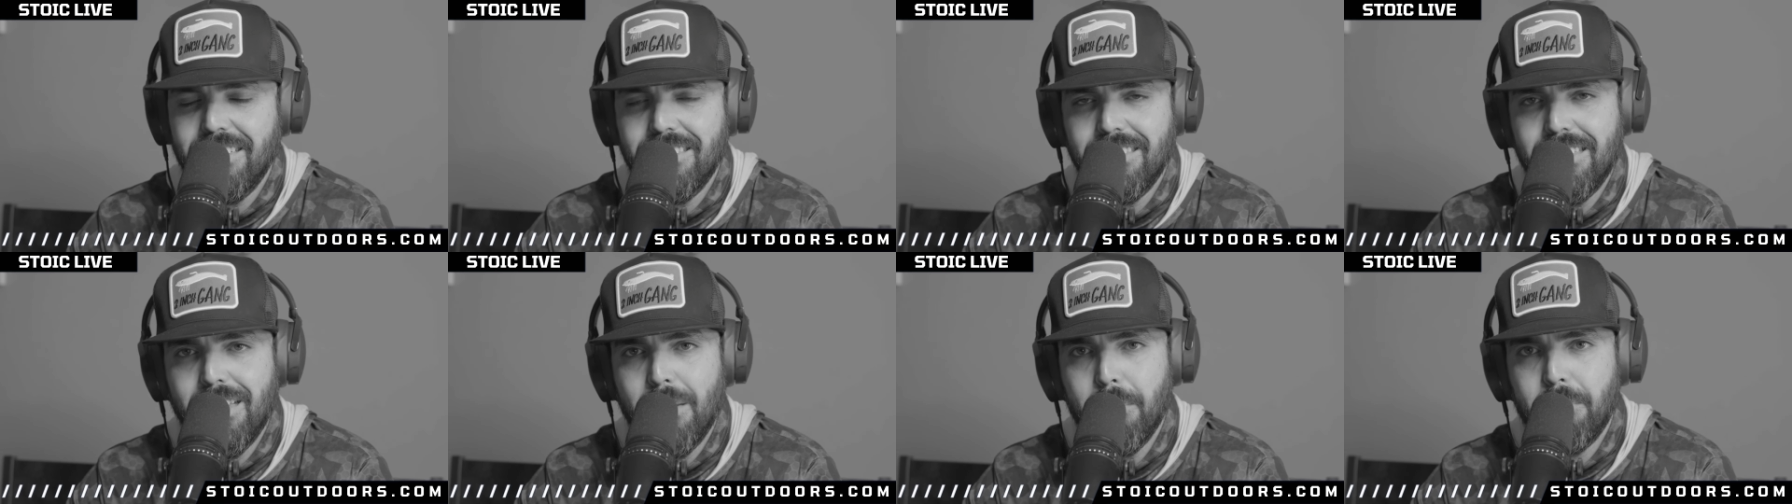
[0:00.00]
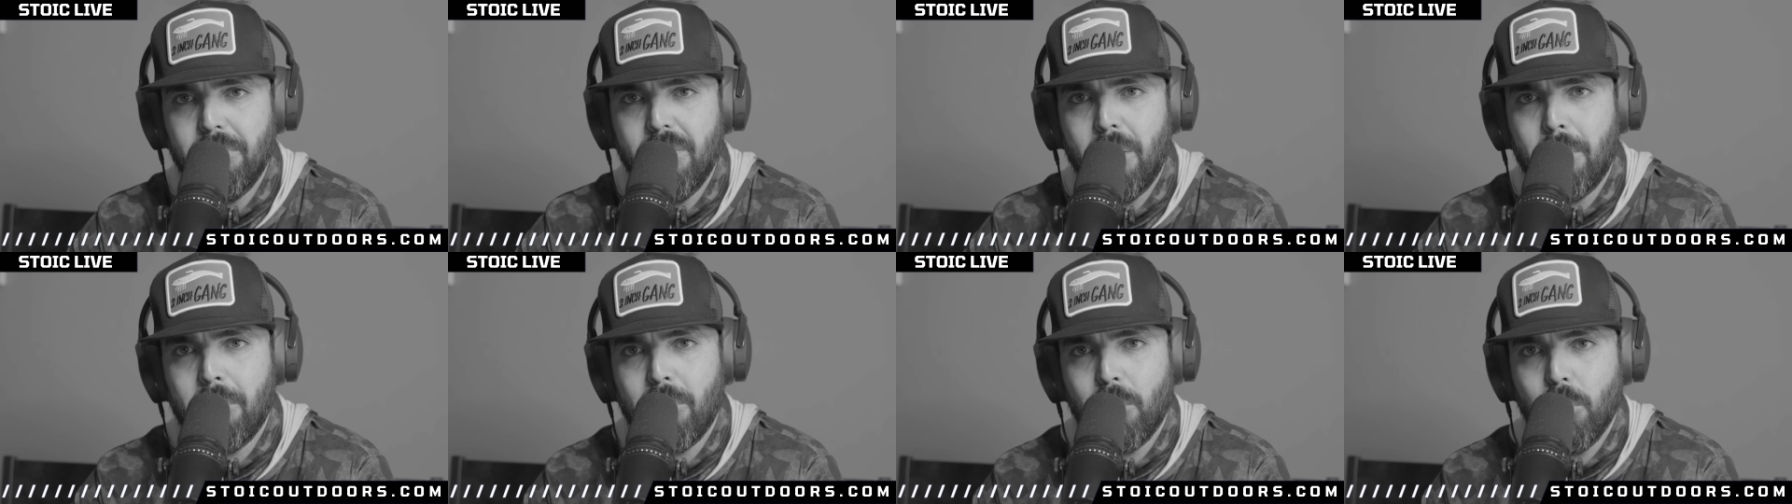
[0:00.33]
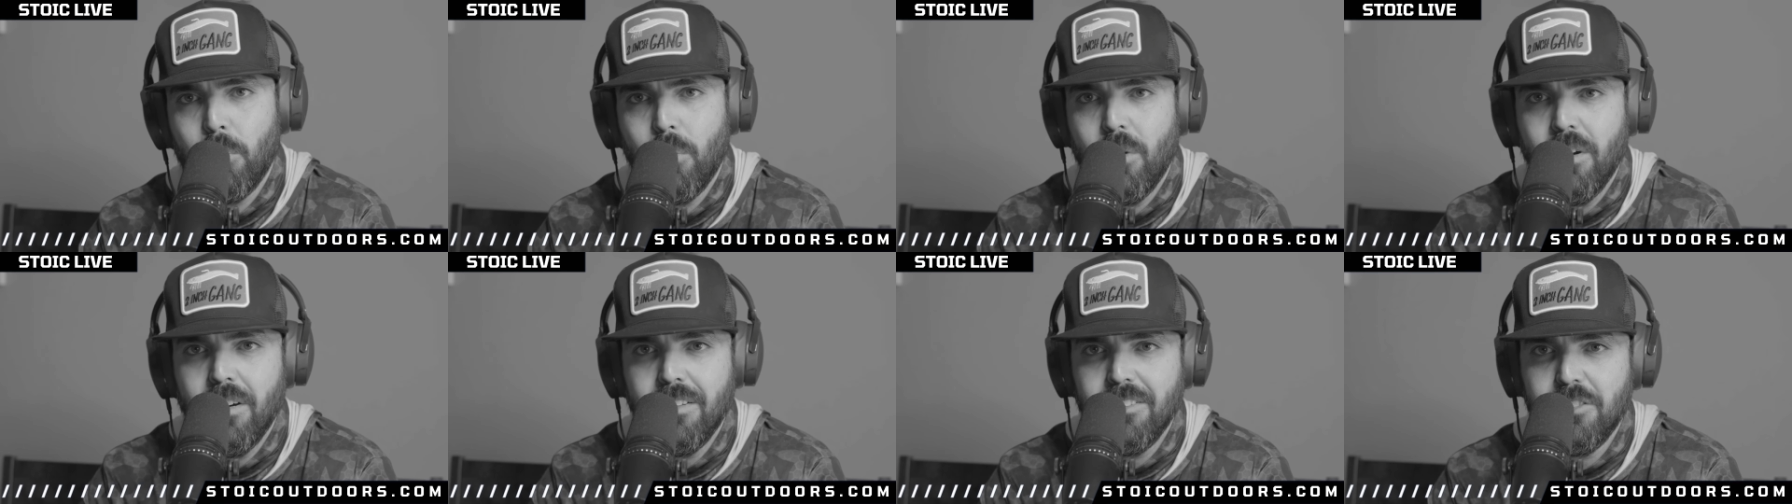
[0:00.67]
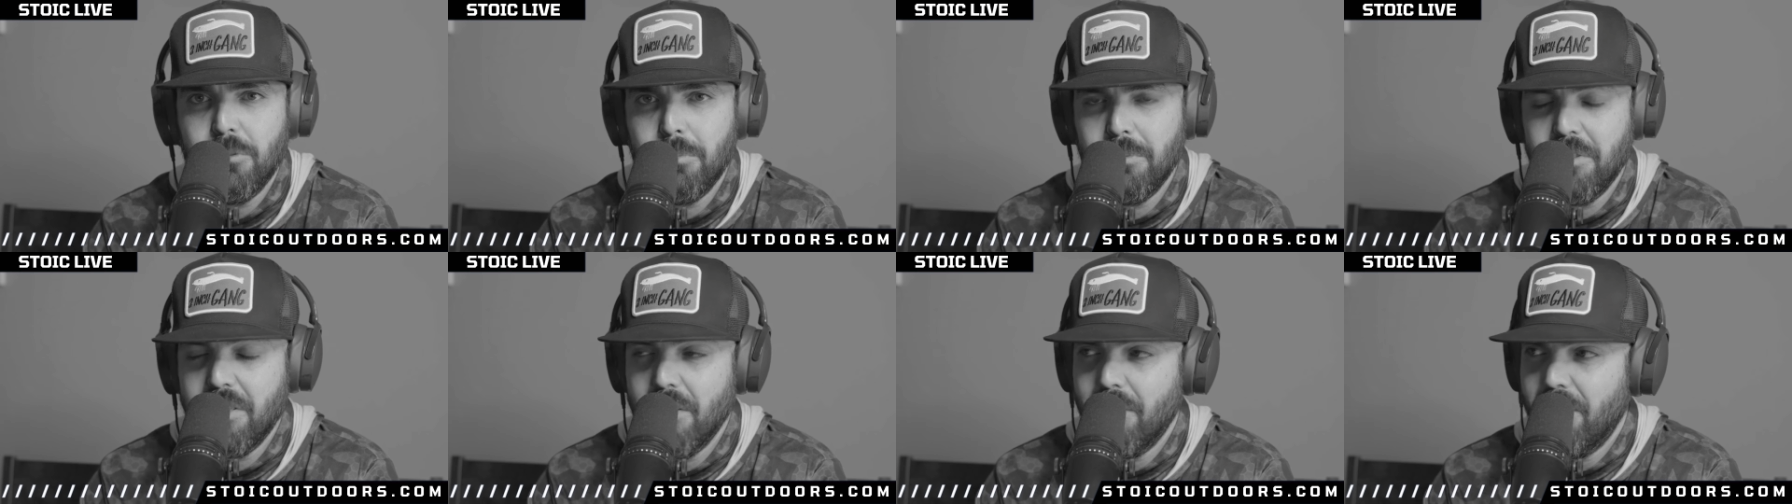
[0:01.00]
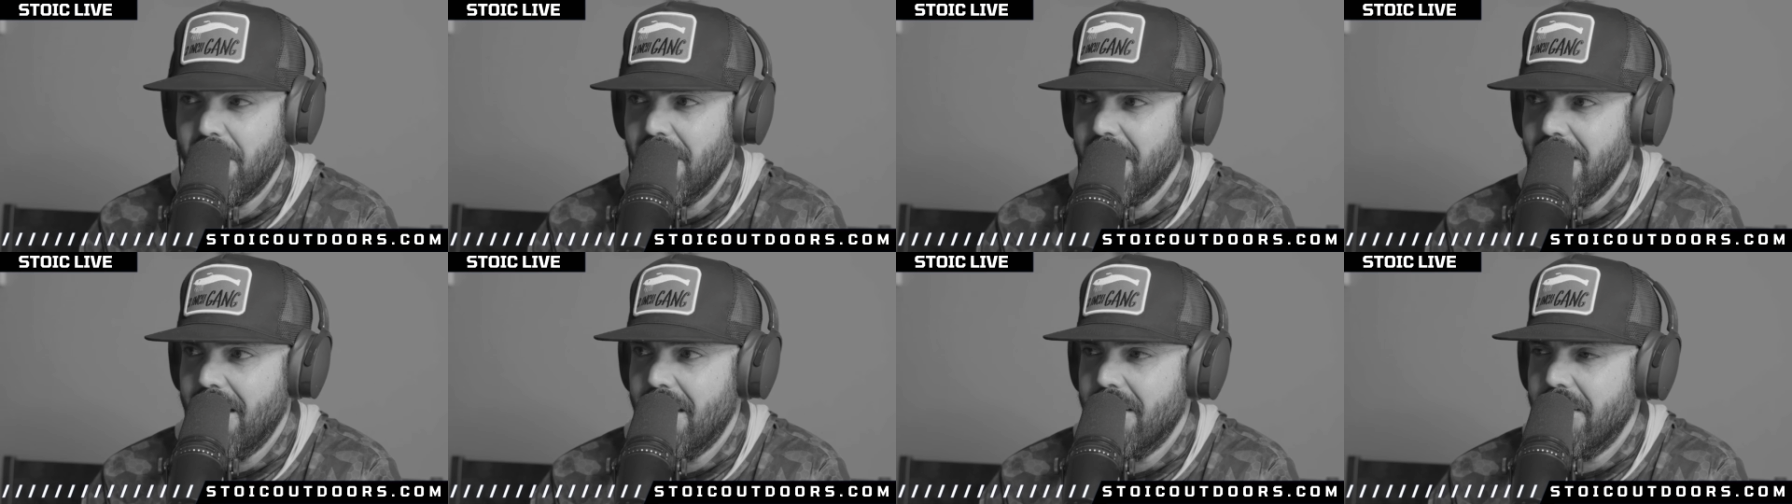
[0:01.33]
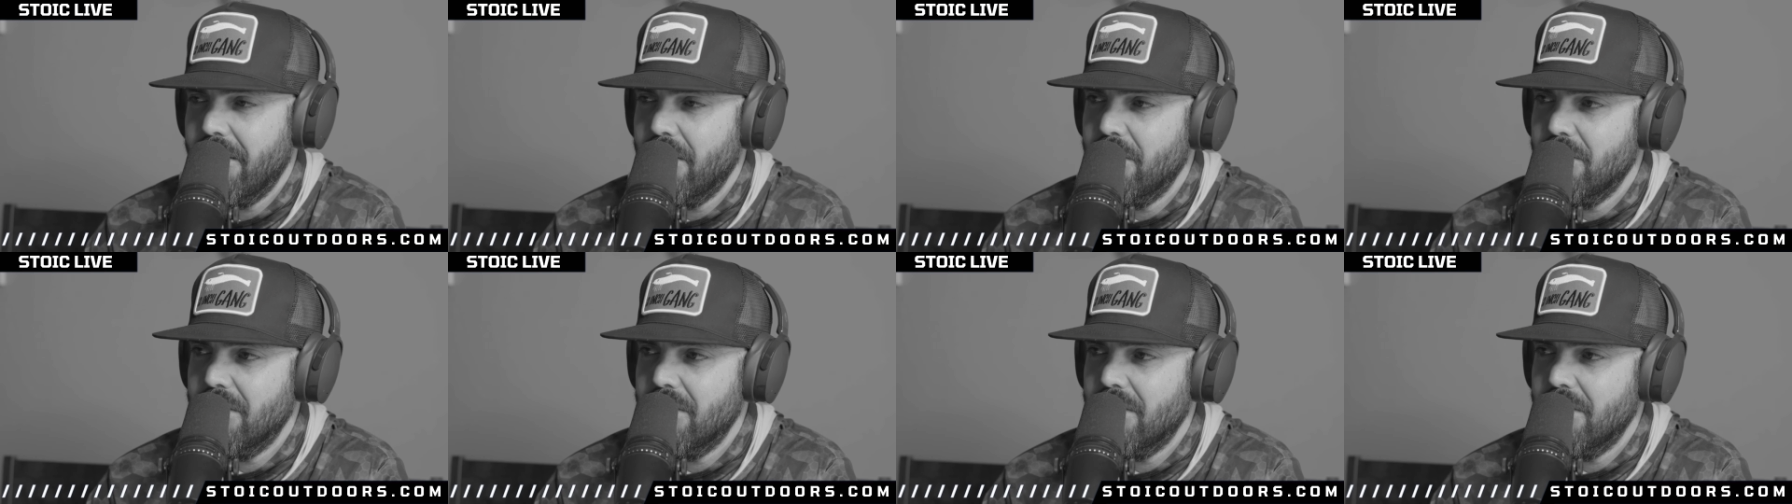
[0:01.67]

tip number one, specifically down here in